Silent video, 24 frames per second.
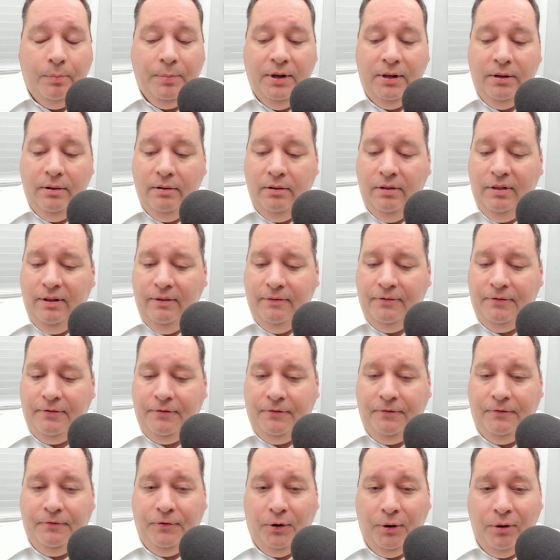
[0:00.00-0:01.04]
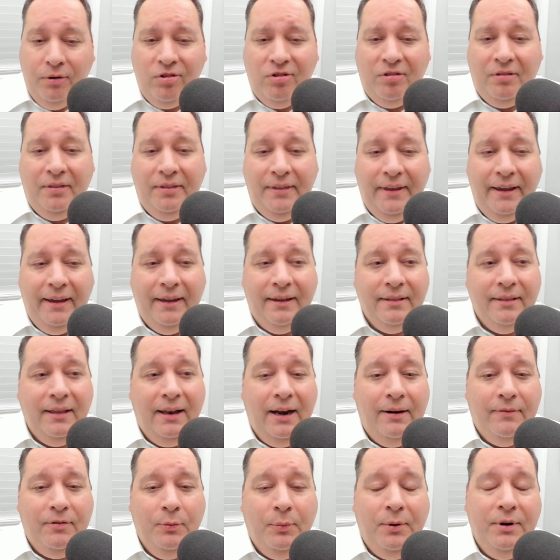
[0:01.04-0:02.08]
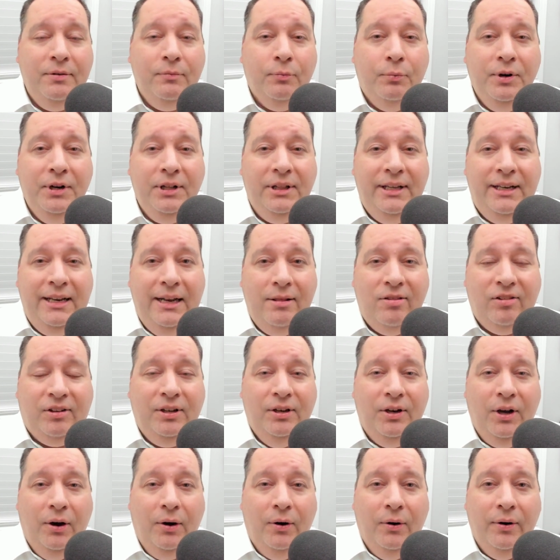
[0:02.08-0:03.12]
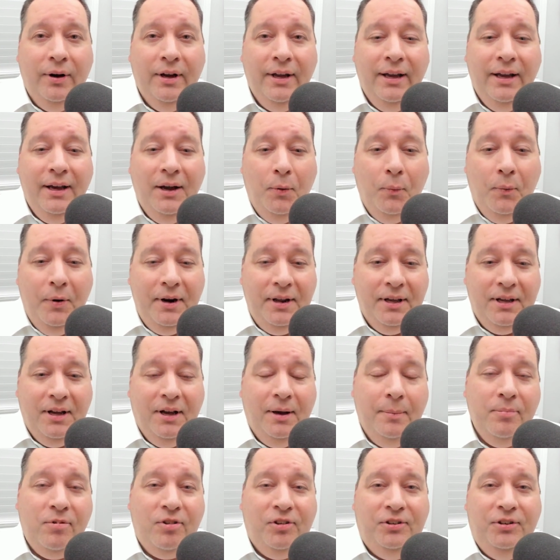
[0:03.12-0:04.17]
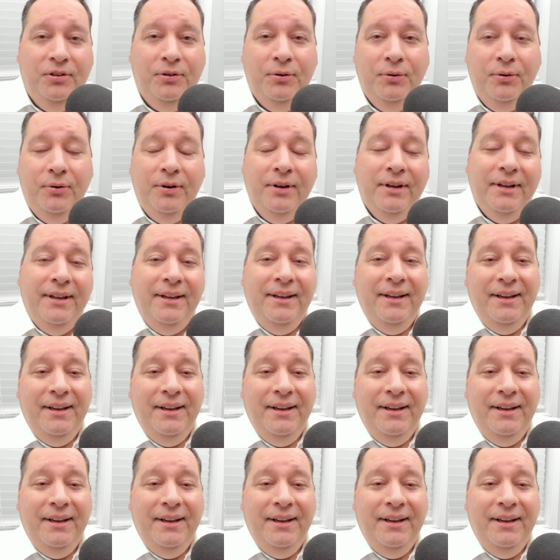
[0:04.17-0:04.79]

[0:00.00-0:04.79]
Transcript: but the first thing that everyone really needs to know when it comes to